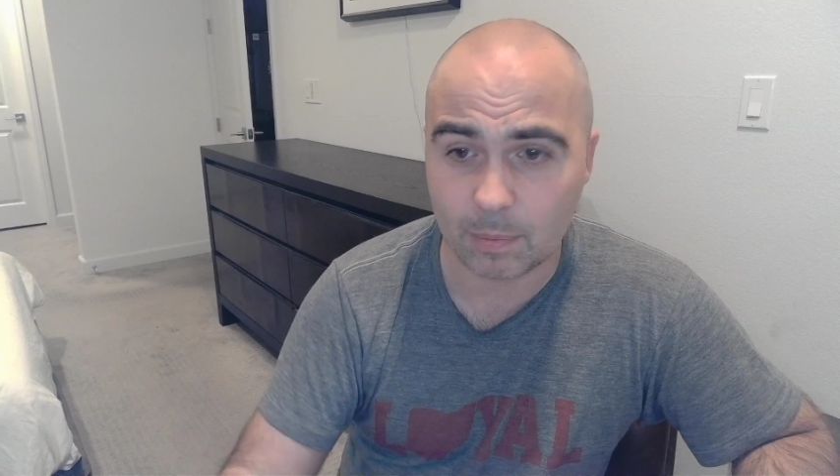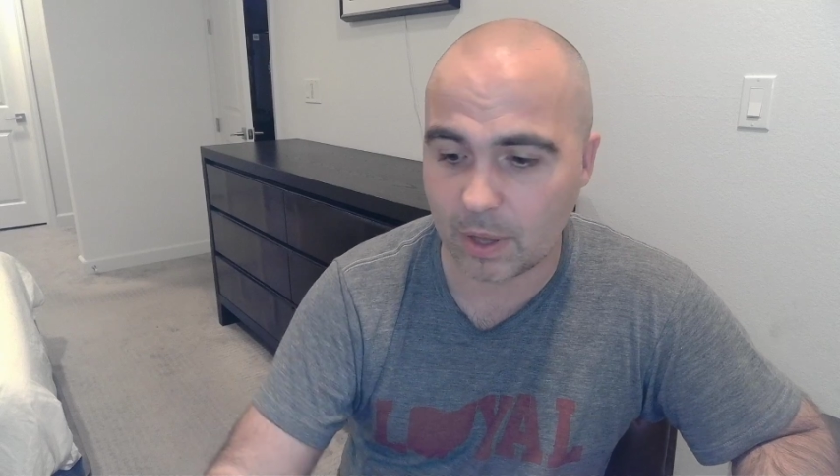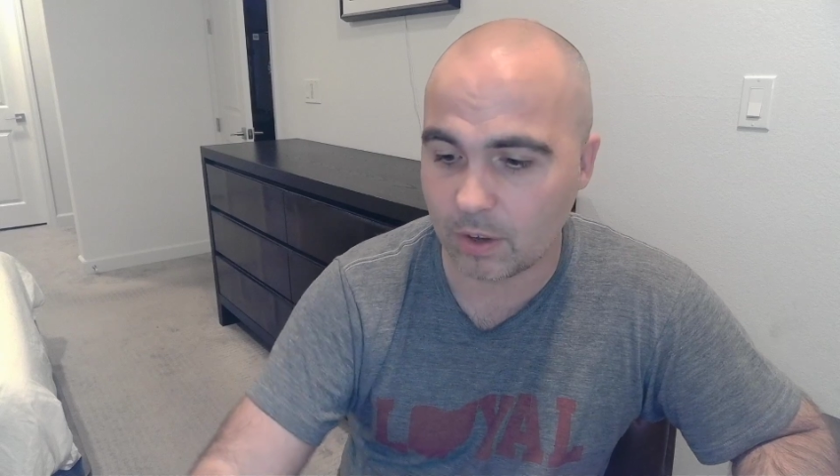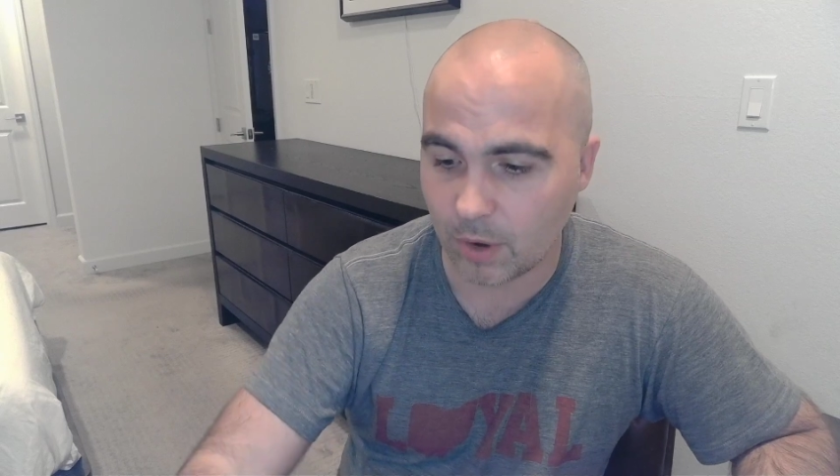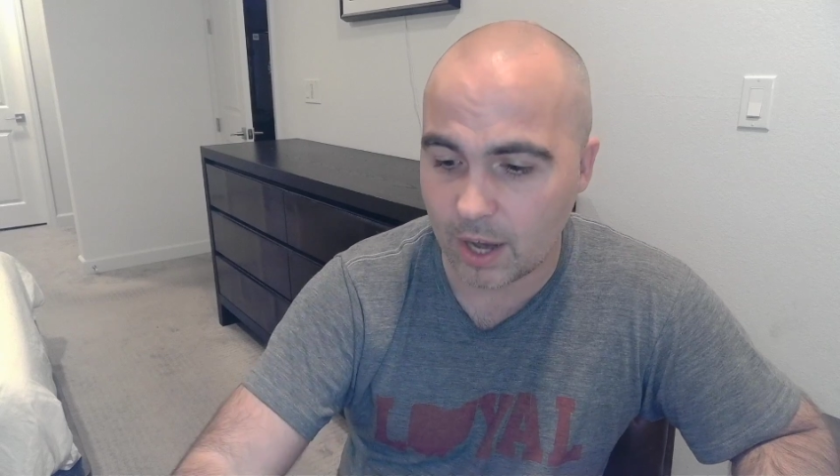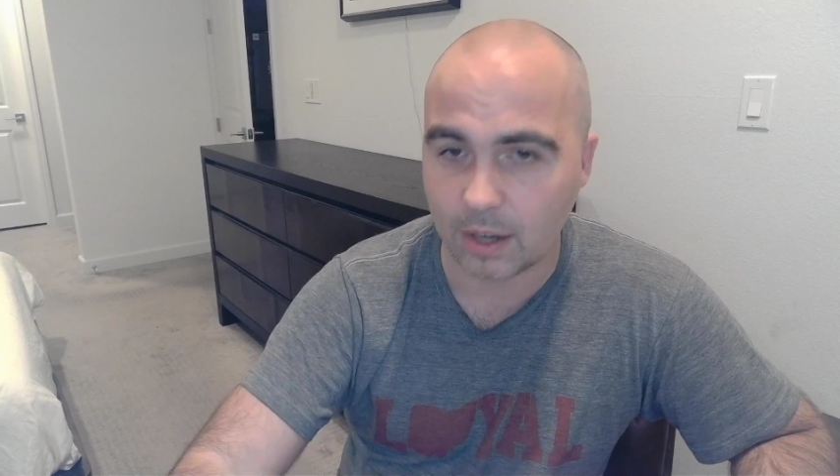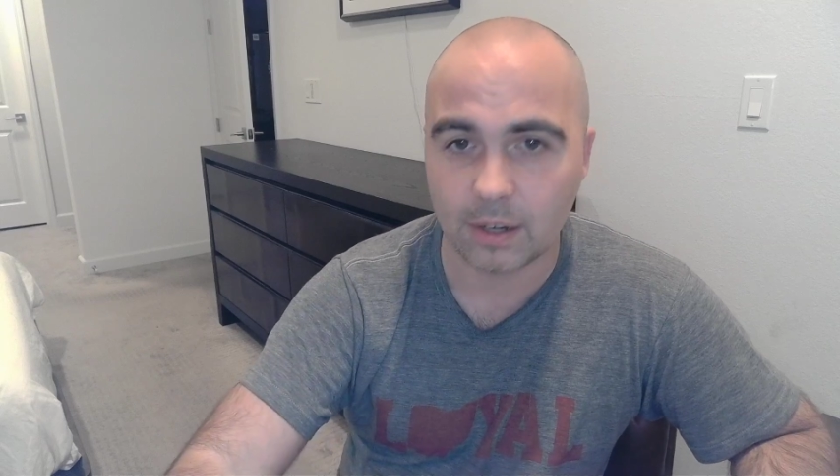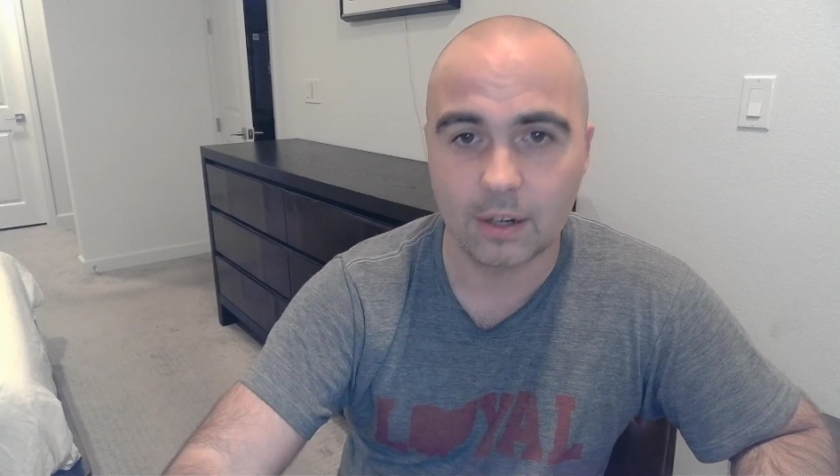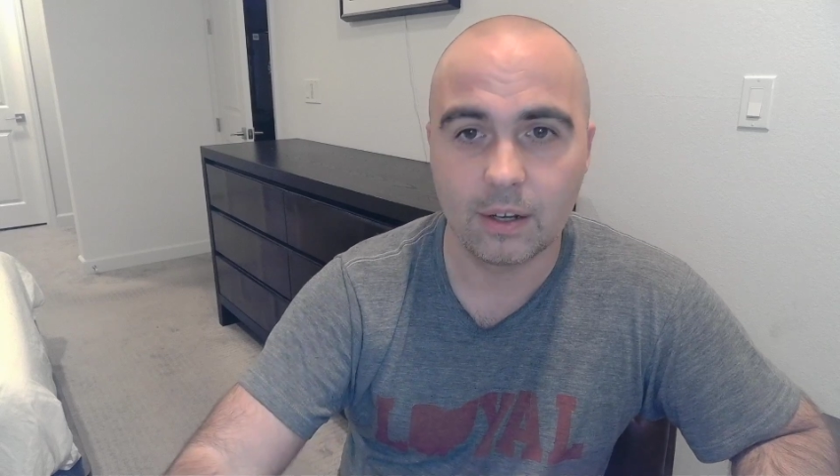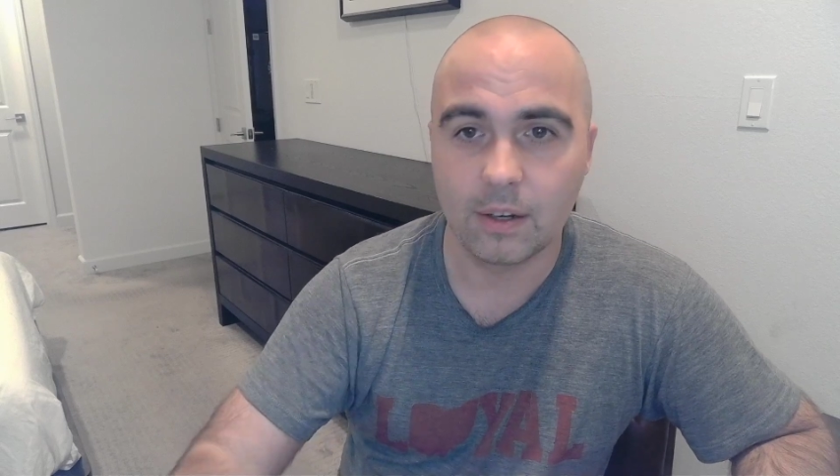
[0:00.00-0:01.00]
I'm like, great,
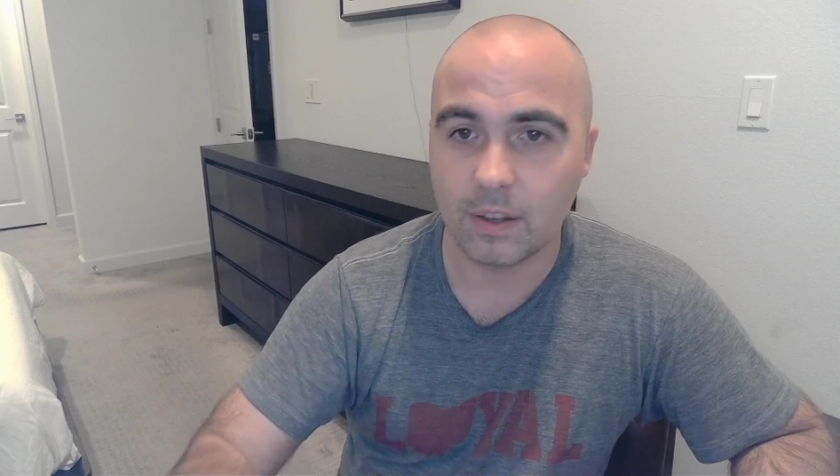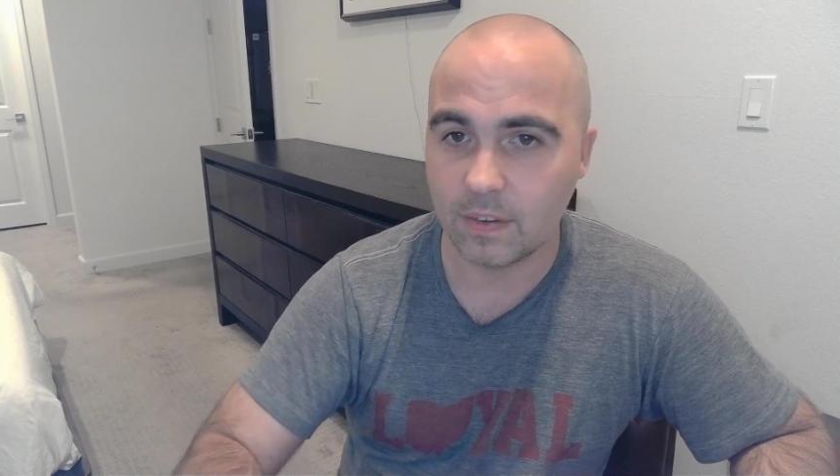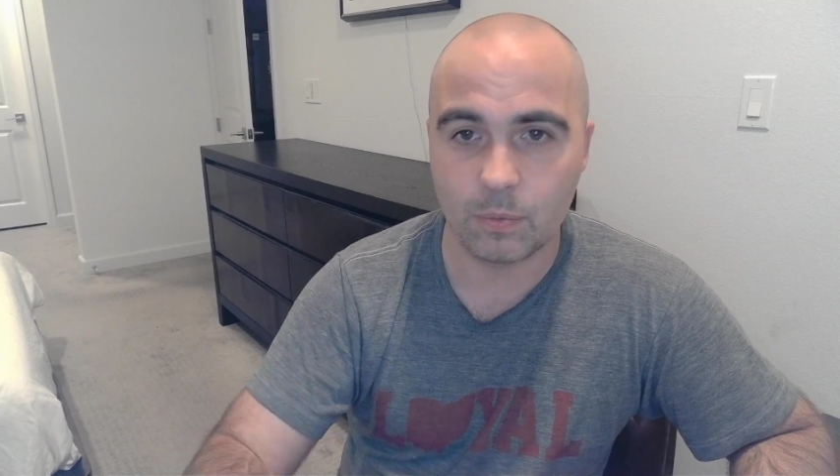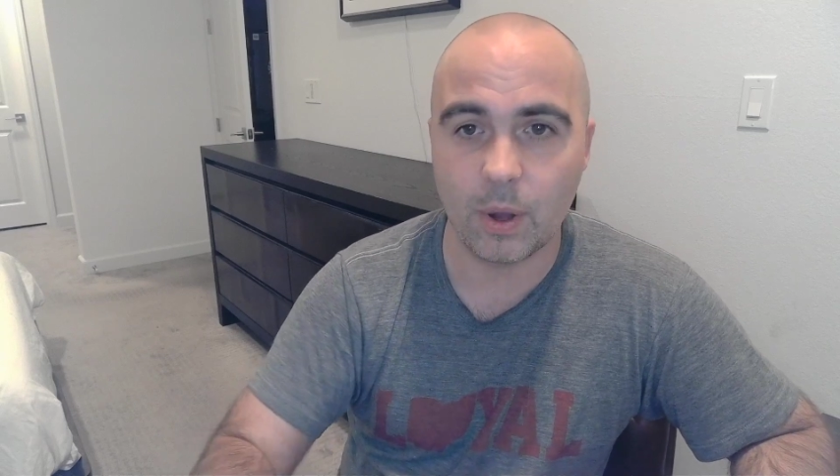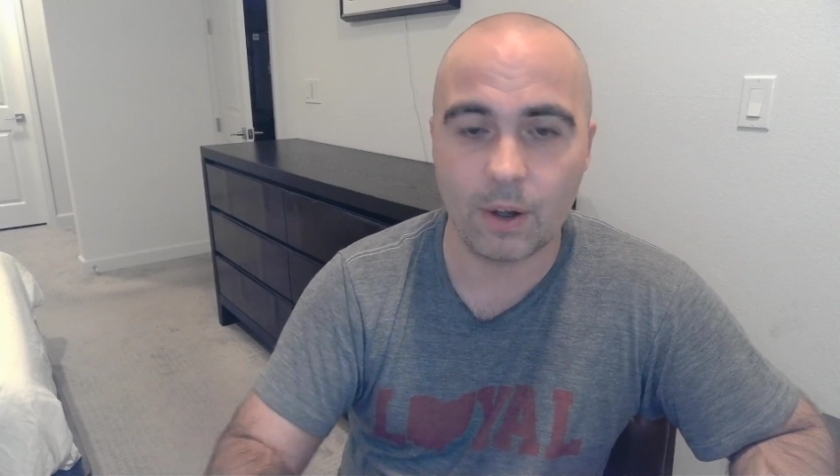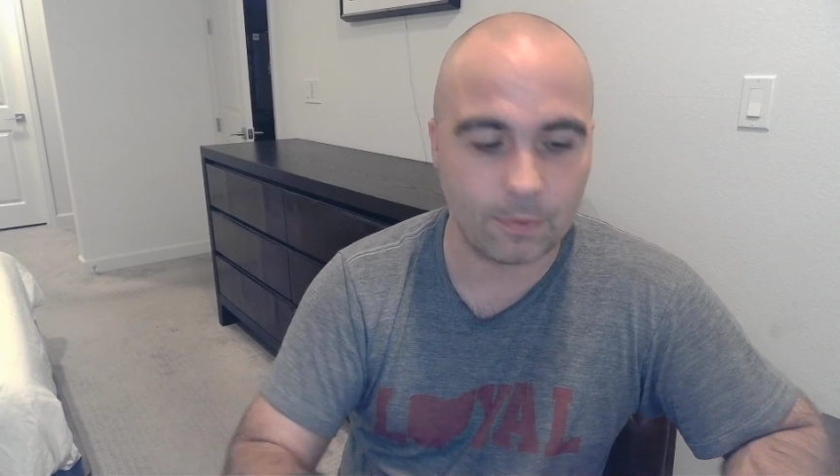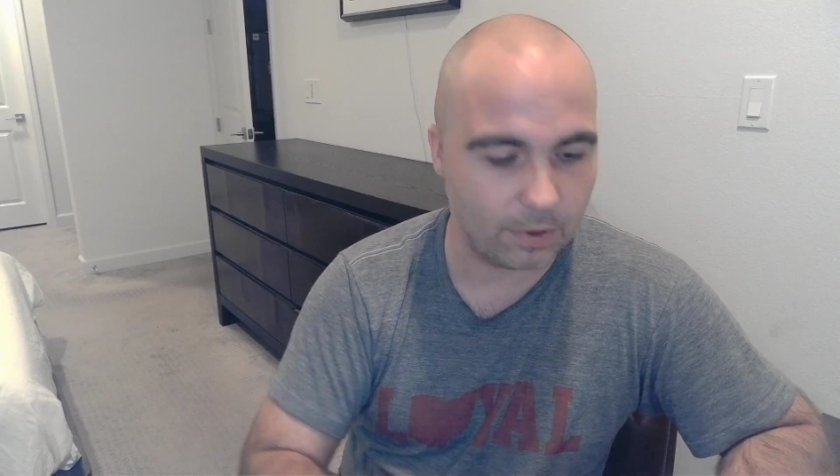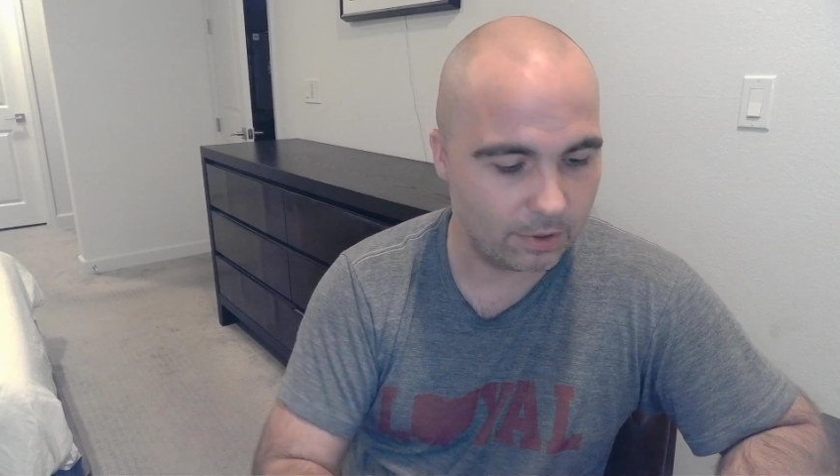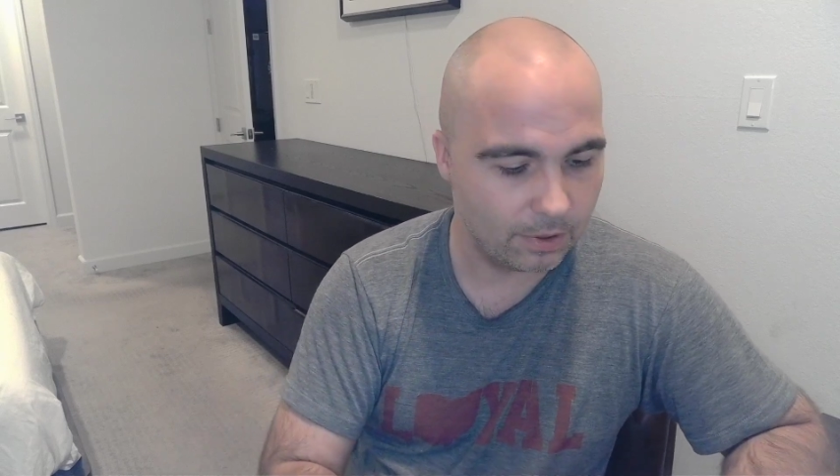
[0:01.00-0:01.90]
this is wonderful.